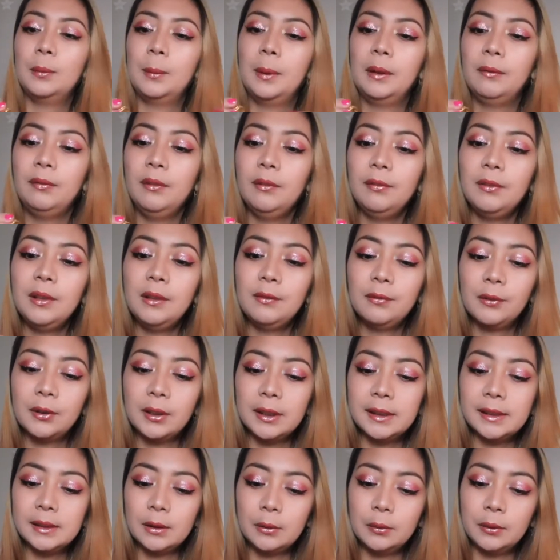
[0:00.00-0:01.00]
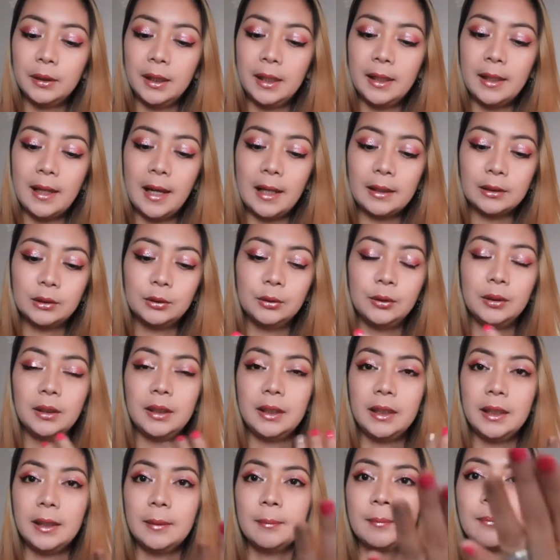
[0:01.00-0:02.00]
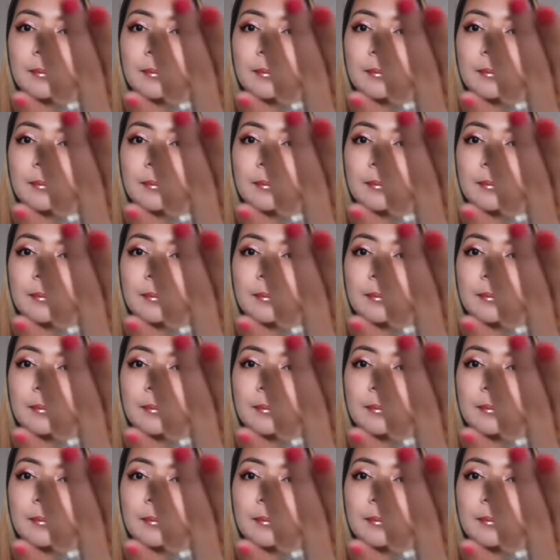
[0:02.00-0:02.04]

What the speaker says: But 54 is okay. Actually,